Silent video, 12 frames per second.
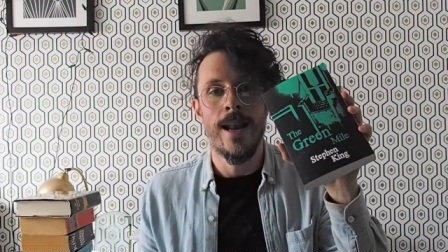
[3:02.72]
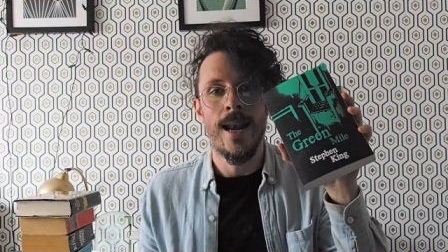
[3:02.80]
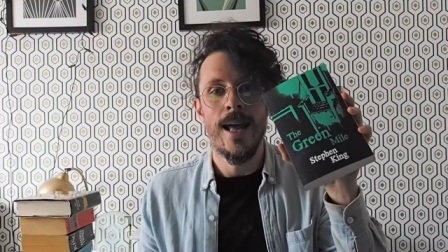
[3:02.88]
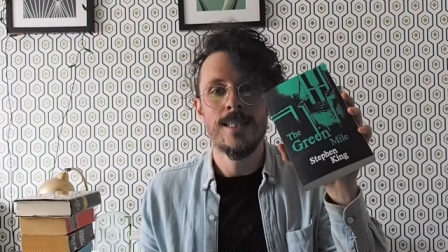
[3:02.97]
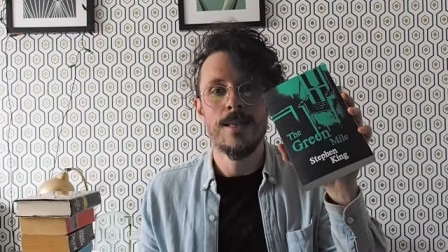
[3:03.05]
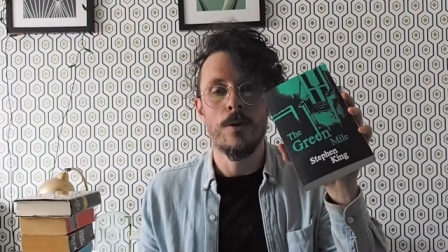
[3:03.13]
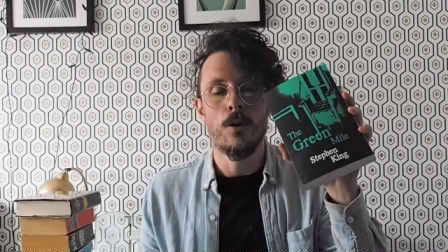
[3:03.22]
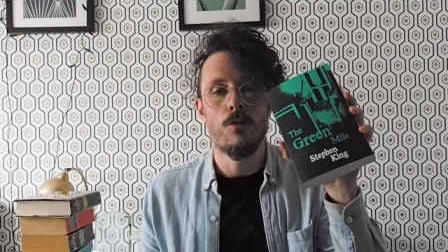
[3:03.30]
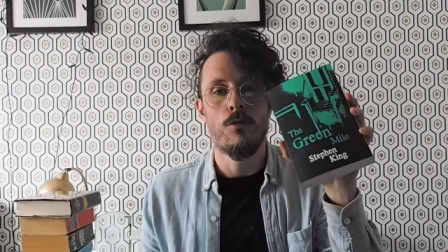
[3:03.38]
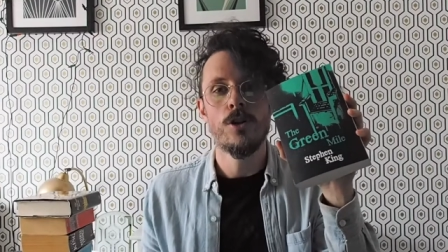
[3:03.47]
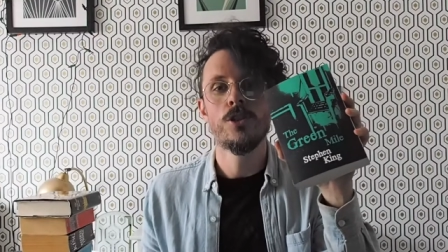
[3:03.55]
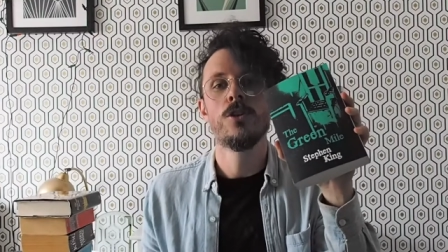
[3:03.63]
and let him
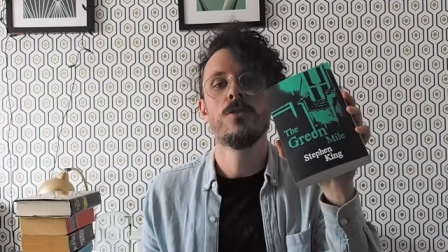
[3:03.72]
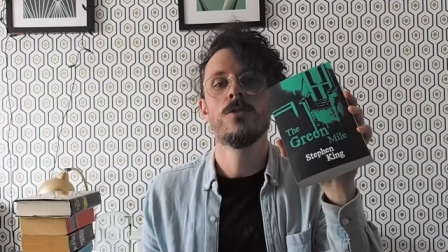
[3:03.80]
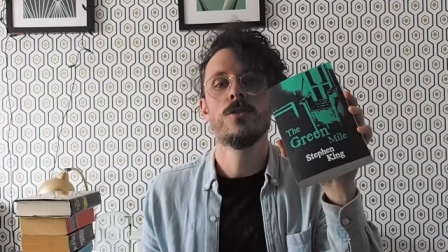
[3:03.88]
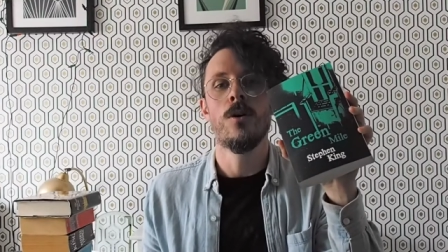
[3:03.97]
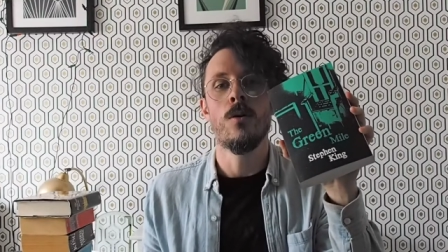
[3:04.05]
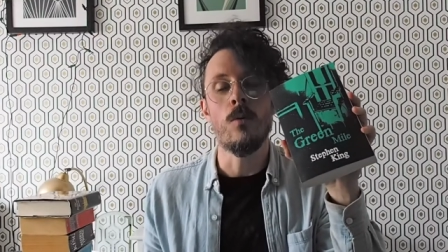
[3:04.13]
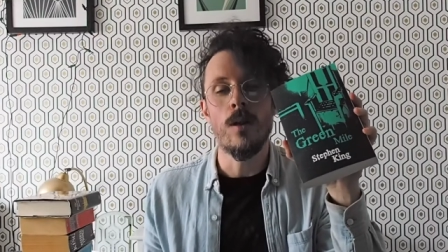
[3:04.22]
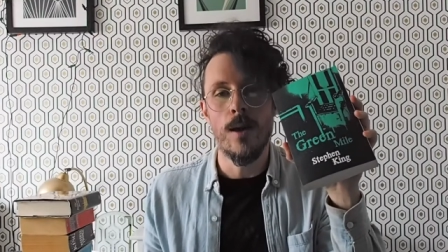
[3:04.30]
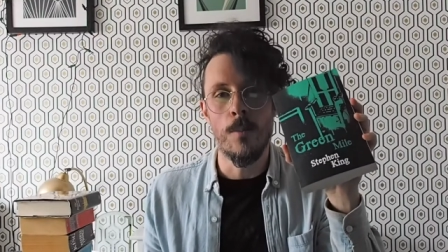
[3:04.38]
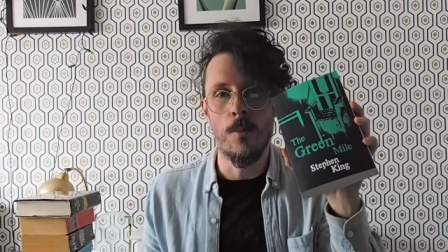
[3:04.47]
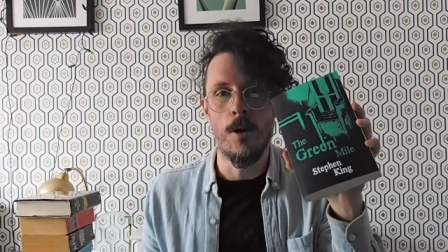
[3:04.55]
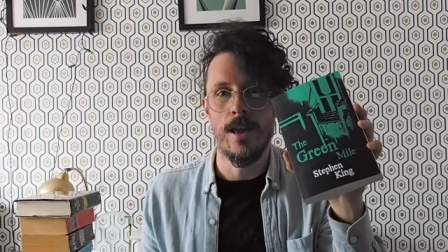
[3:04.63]
crush your soul
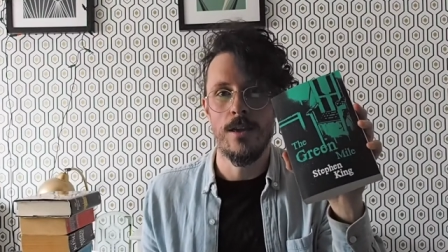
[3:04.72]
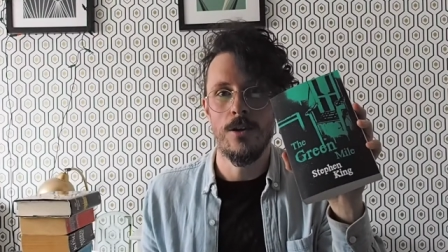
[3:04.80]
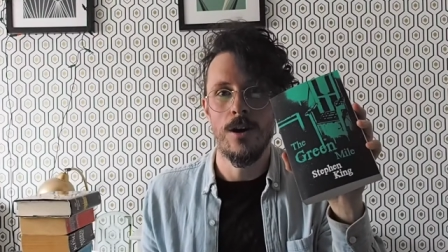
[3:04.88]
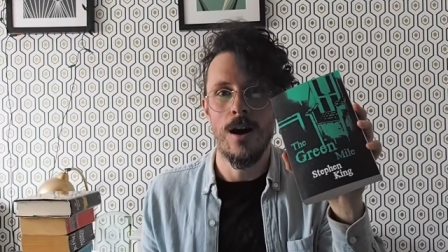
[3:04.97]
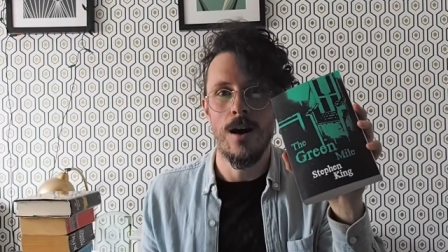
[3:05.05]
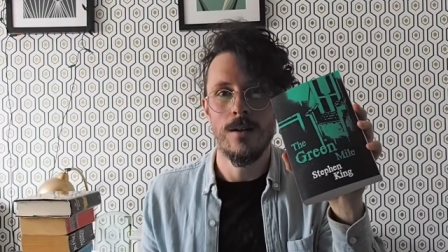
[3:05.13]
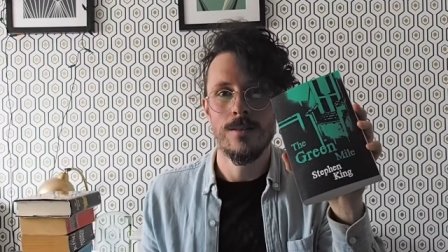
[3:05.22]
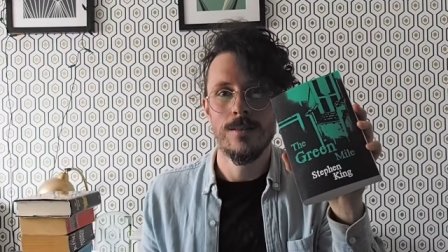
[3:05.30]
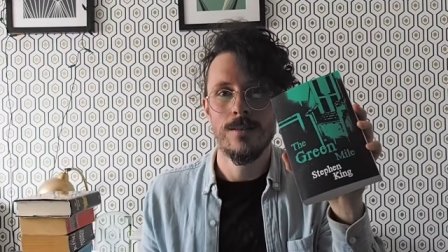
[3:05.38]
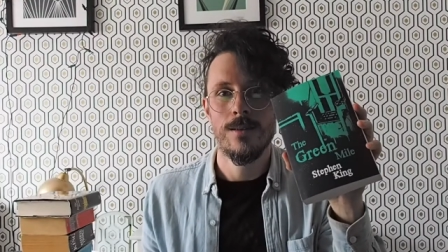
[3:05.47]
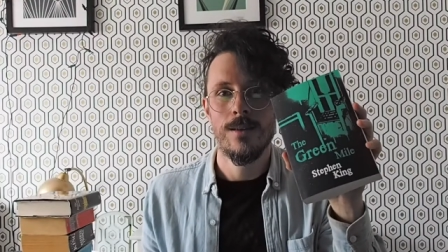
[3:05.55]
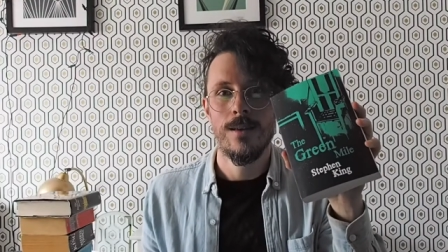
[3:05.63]
and break your
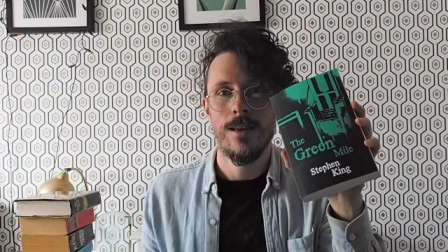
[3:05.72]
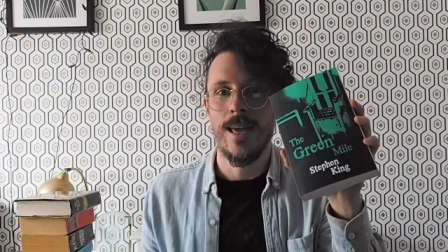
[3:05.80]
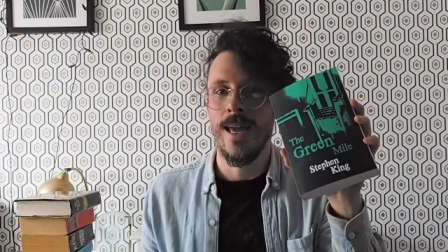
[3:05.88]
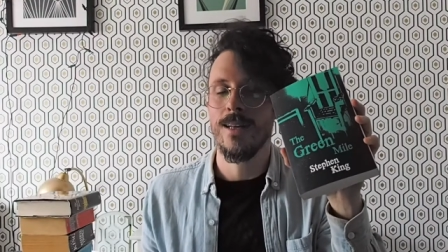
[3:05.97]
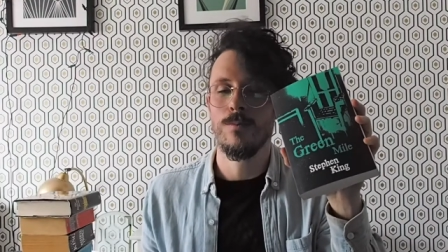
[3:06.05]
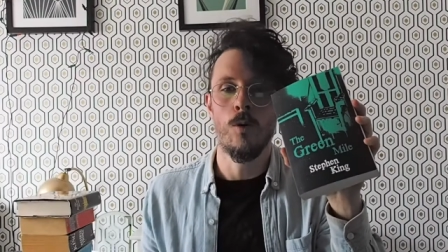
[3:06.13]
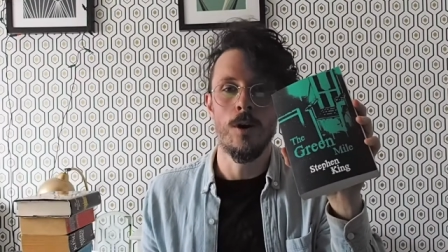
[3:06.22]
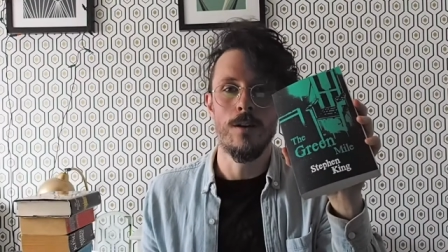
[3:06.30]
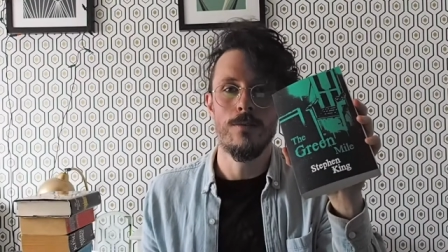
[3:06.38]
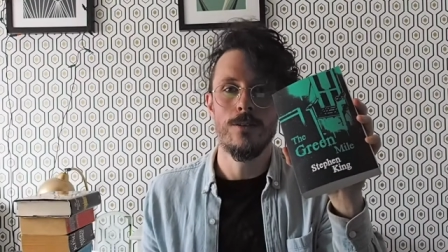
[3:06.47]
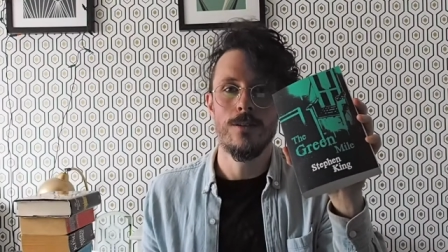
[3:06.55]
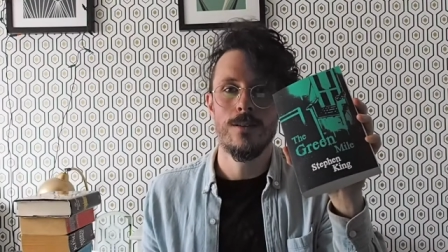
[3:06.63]
heart. It's
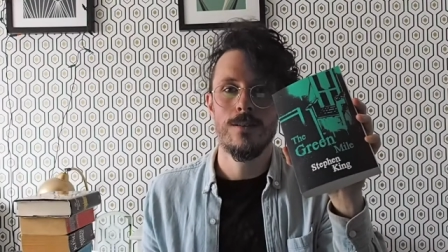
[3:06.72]
wonderful.